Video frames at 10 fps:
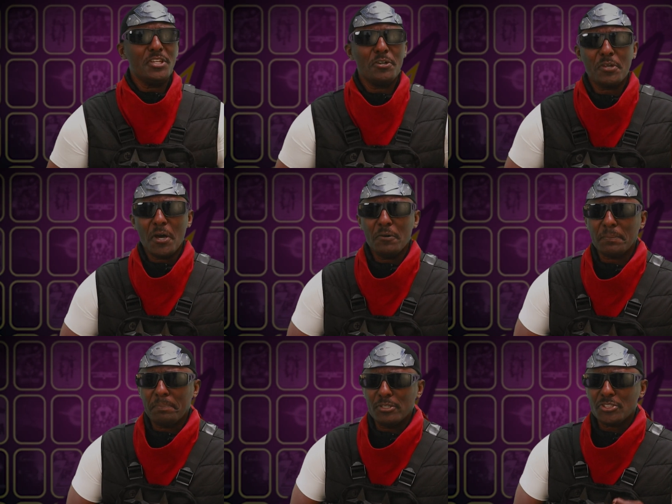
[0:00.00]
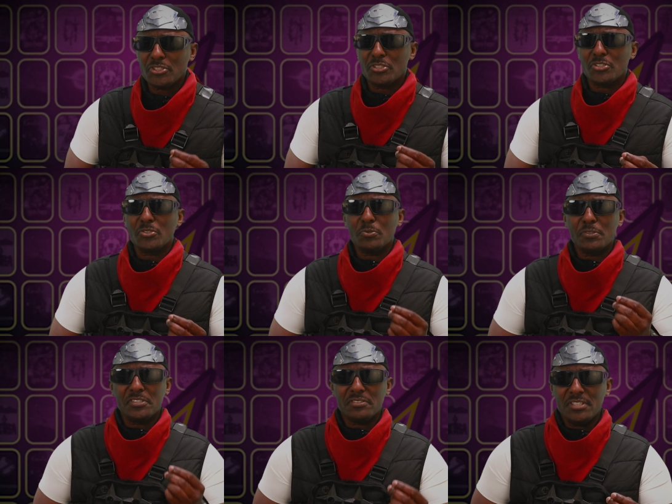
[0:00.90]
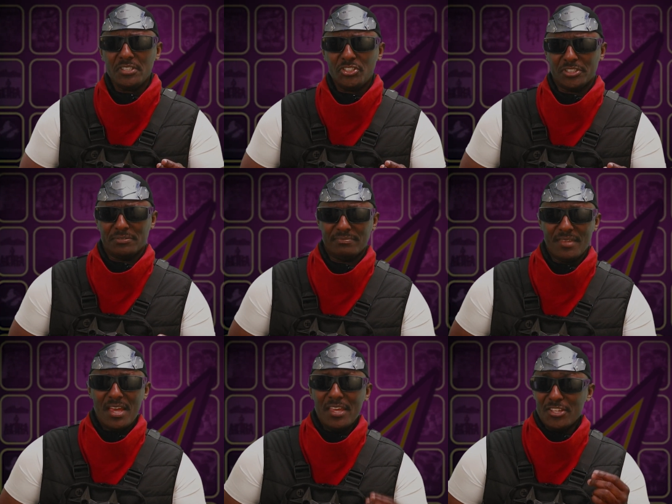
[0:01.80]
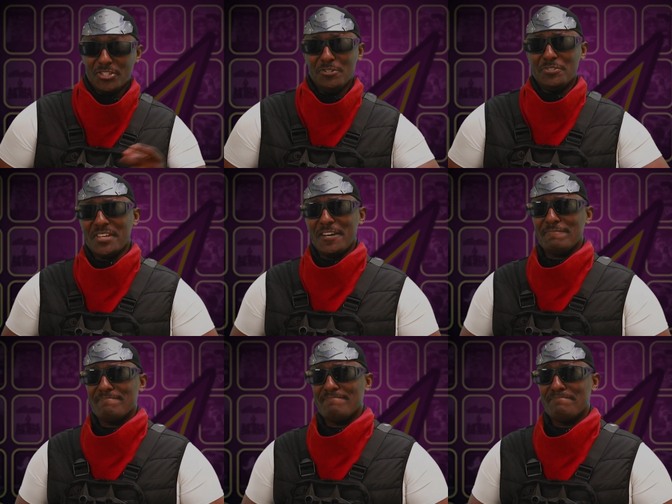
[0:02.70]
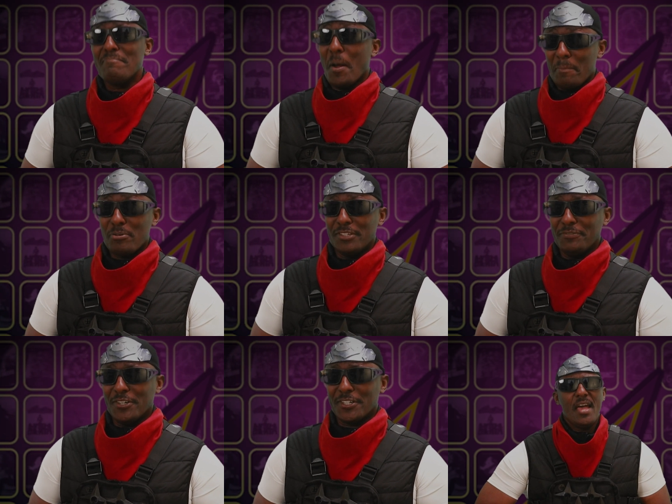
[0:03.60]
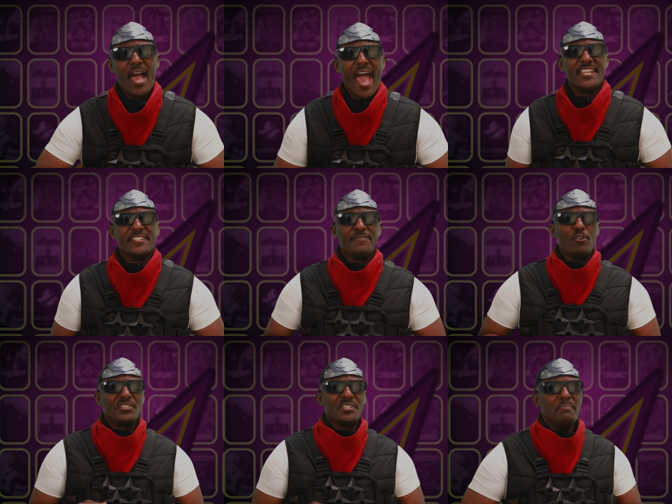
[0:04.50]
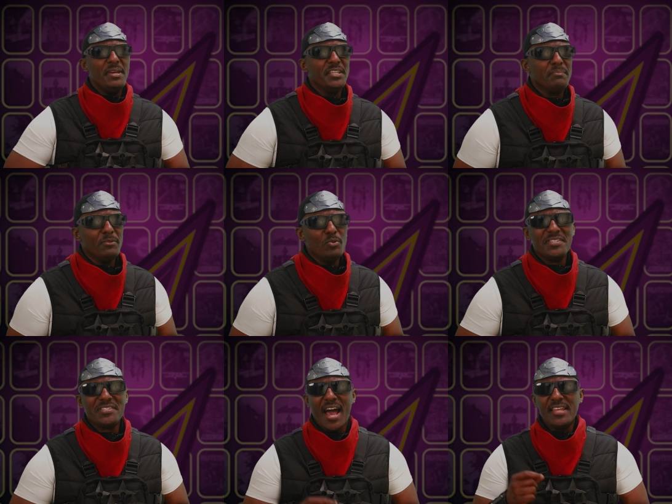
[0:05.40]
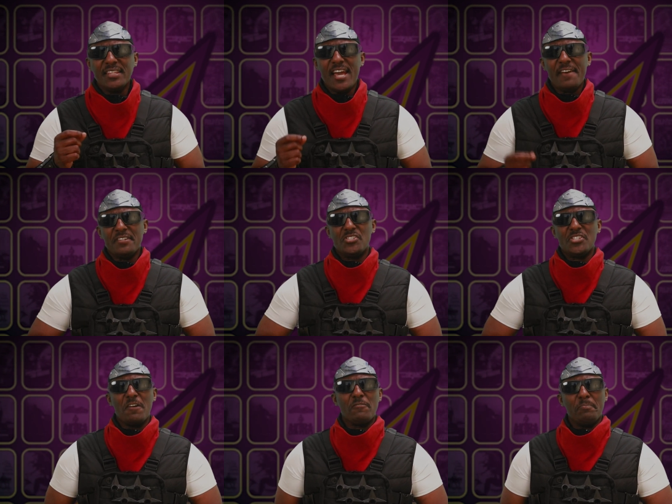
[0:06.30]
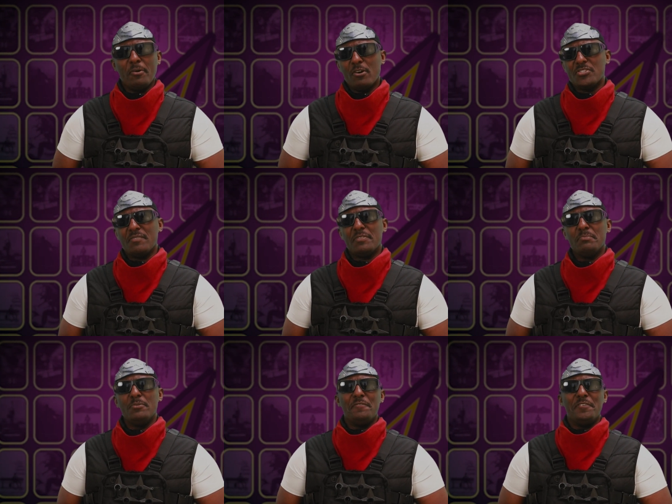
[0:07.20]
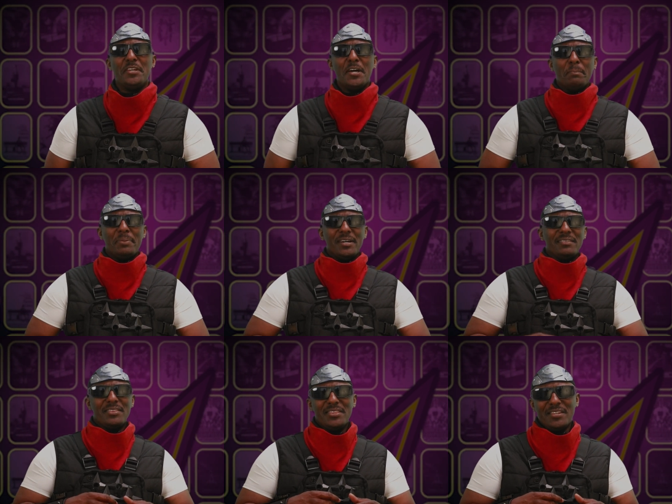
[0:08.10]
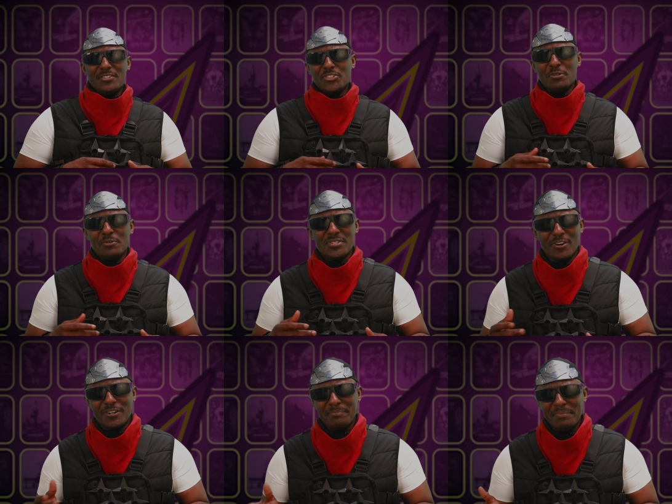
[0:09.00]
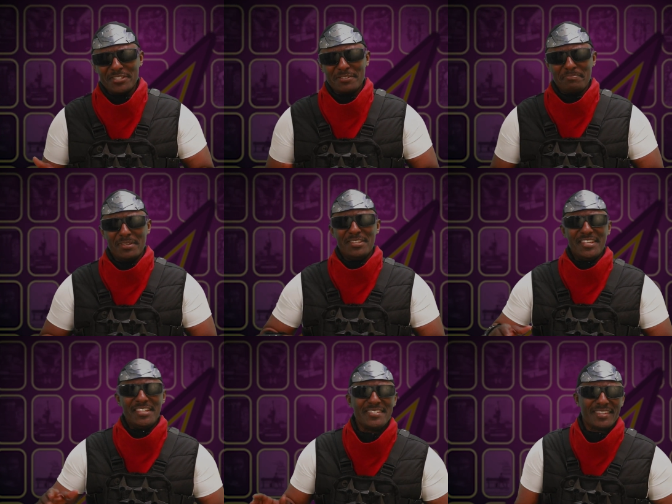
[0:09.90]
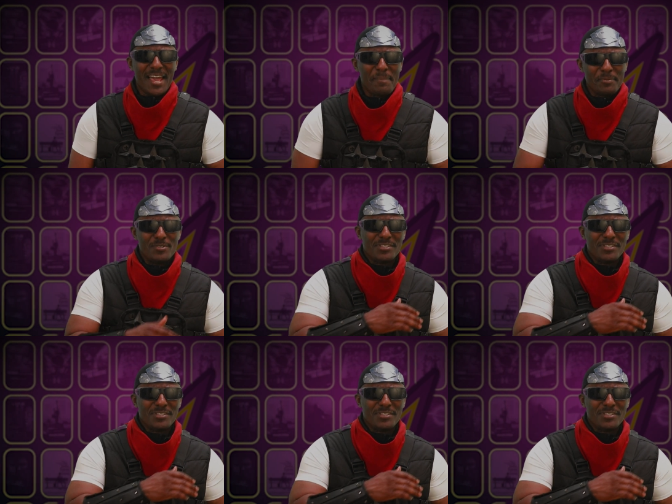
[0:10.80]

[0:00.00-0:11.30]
go to push the story's tension? It turns out, pretty far. As far as comedic moments, I laughed in several parts of the movie, but their jokes aren't meant to be knee slappers